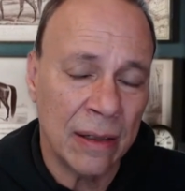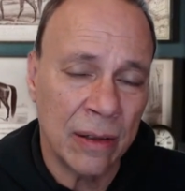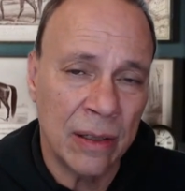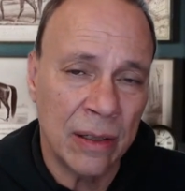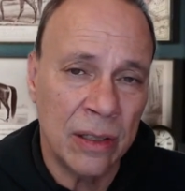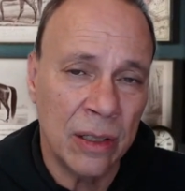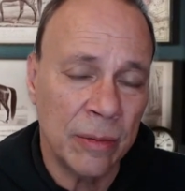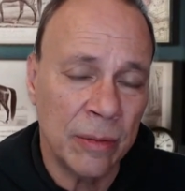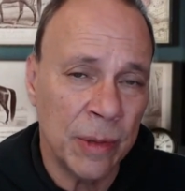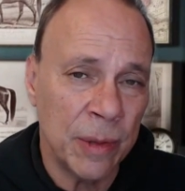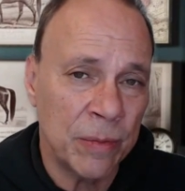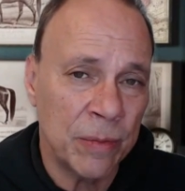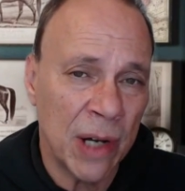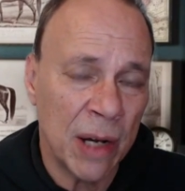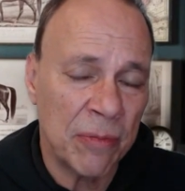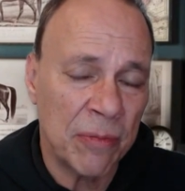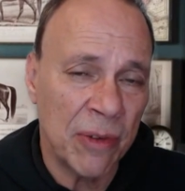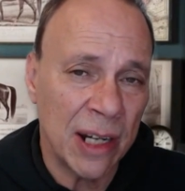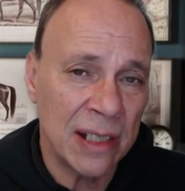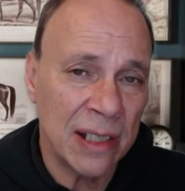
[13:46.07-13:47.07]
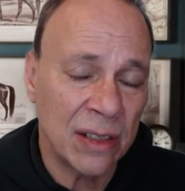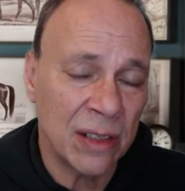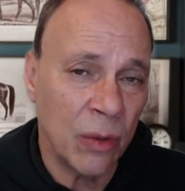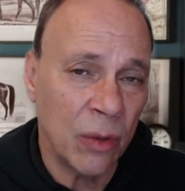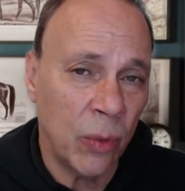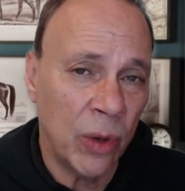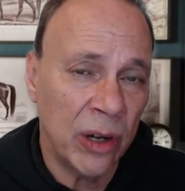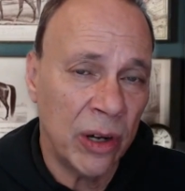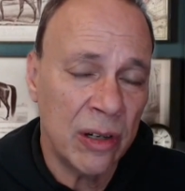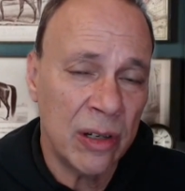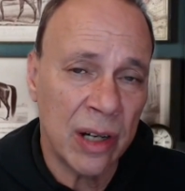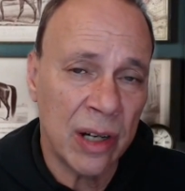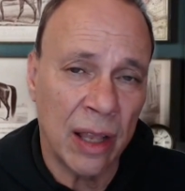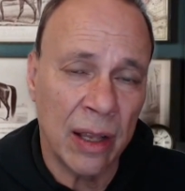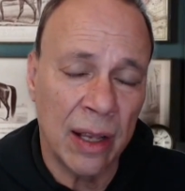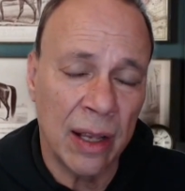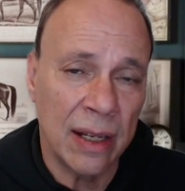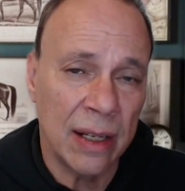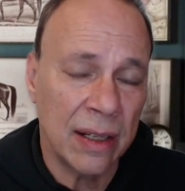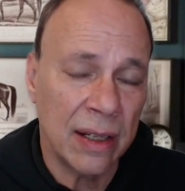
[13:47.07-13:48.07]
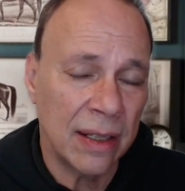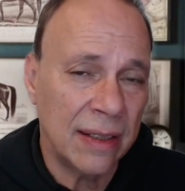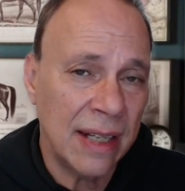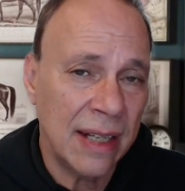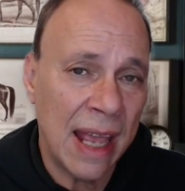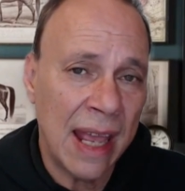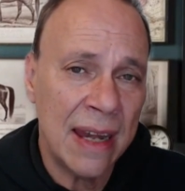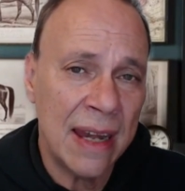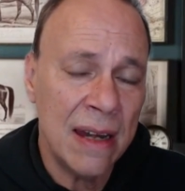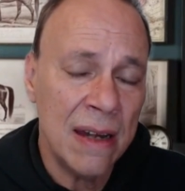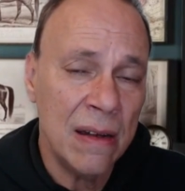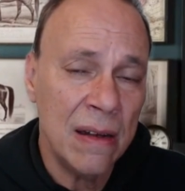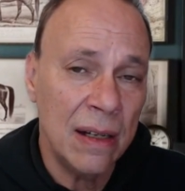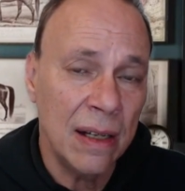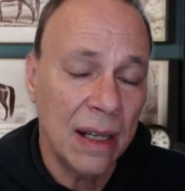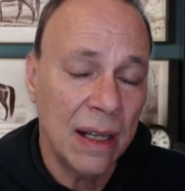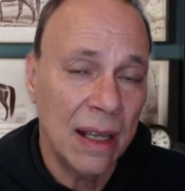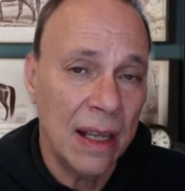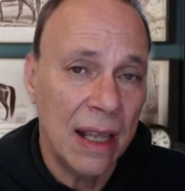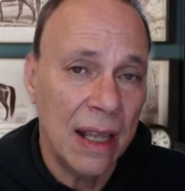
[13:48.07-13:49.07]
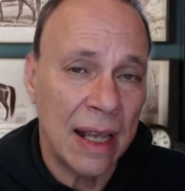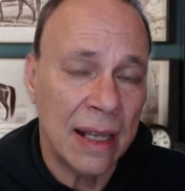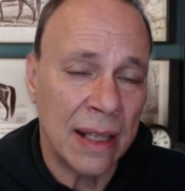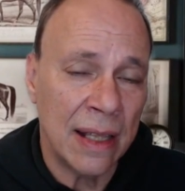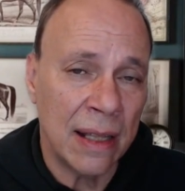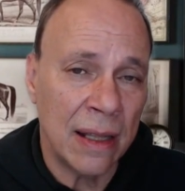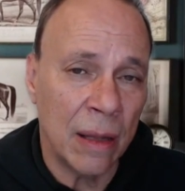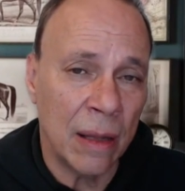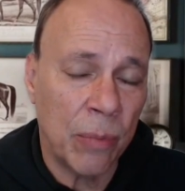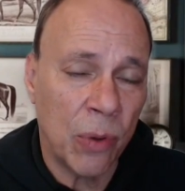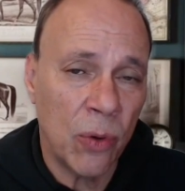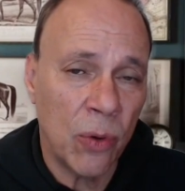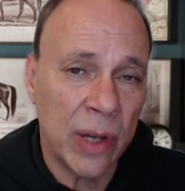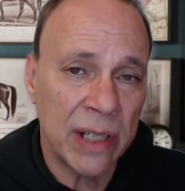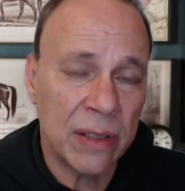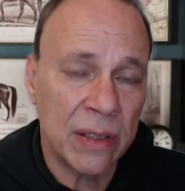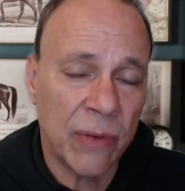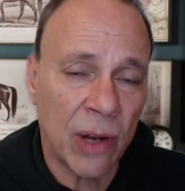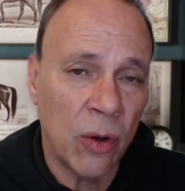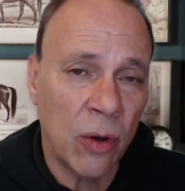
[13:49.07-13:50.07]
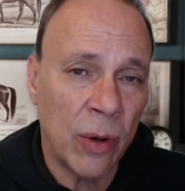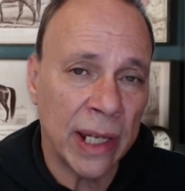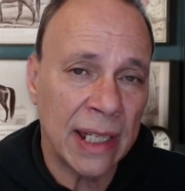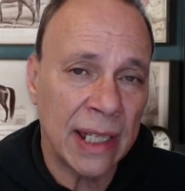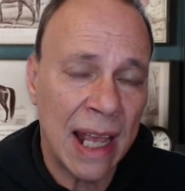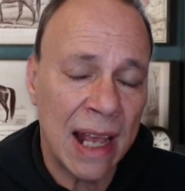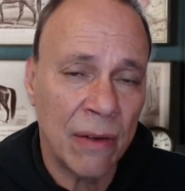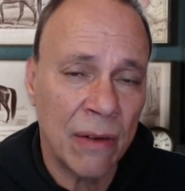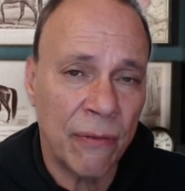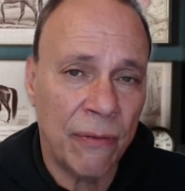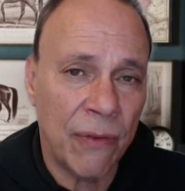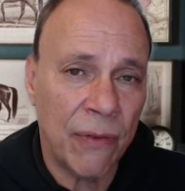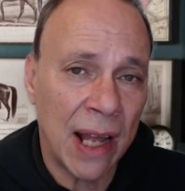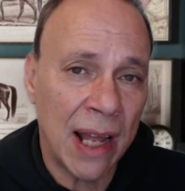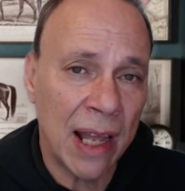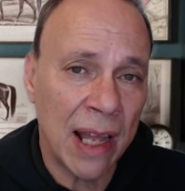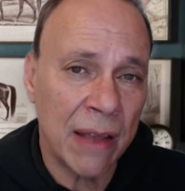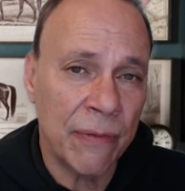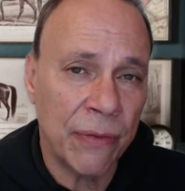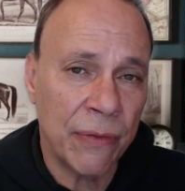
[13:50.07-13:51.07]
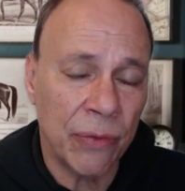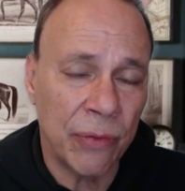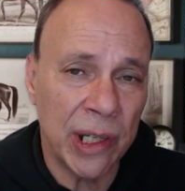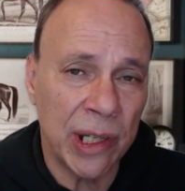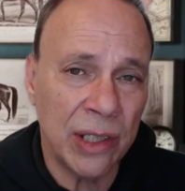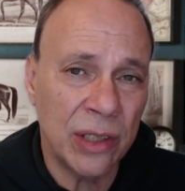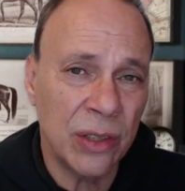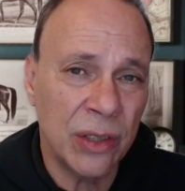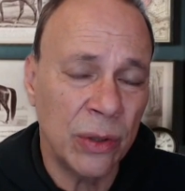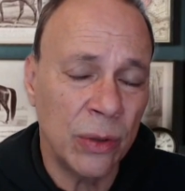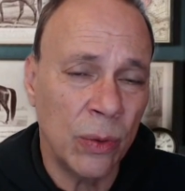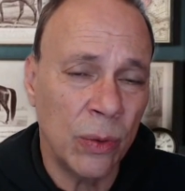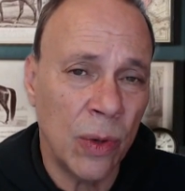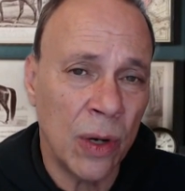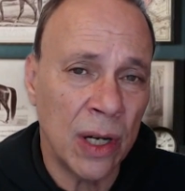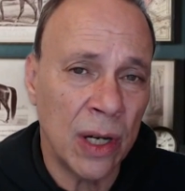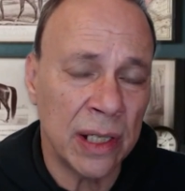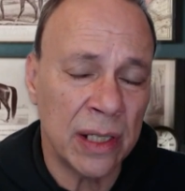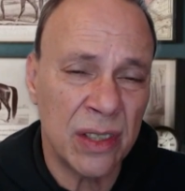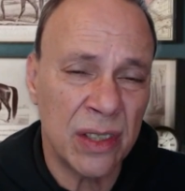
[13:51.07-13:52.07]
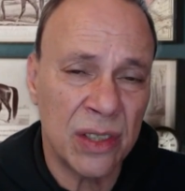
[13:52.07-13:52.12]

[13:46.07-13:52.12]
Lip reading: Derby prep races. The winner get 10, and then the points going down 5, 3, 2, 1.